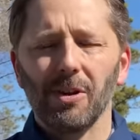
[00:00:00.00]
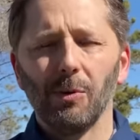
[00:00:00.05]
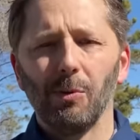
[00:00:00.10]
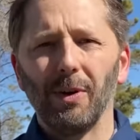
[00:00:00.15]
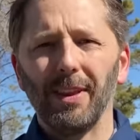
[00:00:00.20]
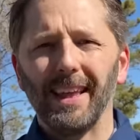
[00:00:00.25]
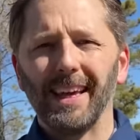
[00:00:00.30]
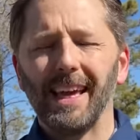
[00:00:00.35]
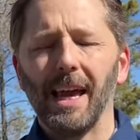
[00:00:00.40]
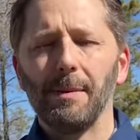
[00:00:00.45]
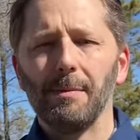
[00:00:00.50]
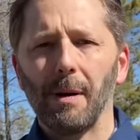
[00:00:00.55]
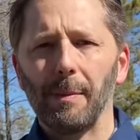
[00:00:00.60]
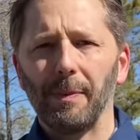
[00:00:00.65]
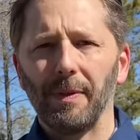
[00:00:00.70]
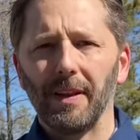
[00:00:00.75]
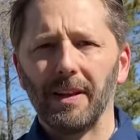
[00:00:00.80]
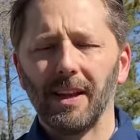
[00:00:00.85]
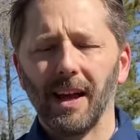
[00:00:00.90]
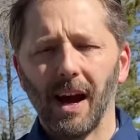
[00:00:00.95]
The one that came up
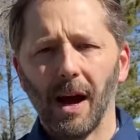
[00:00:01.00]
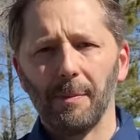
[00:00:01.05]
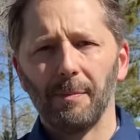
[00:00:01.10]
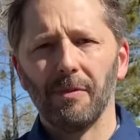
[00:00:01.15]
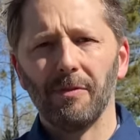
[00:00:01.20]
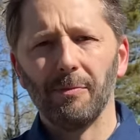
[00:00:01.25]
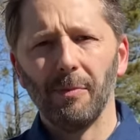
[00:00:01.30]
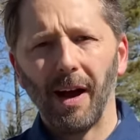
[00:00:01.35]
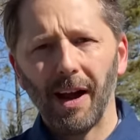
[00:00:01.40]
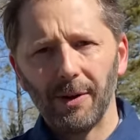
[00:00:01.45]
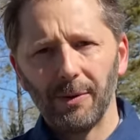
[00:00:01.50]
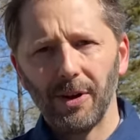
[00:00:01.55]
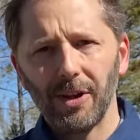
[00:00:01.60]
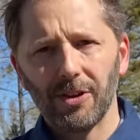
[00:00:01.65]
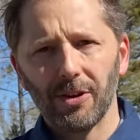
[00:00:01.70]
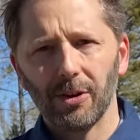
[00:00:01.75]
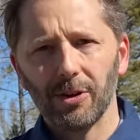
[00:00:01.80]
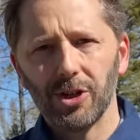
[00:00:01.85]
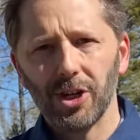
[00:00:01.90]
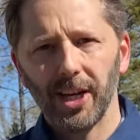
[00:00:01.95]
at the top of my
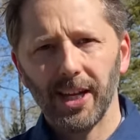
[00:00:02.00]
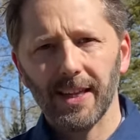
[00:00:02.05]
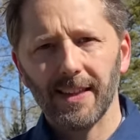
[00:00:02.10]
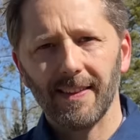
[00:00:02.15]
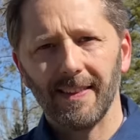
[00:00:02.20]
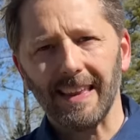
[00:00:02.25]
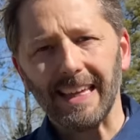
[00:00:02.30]
research is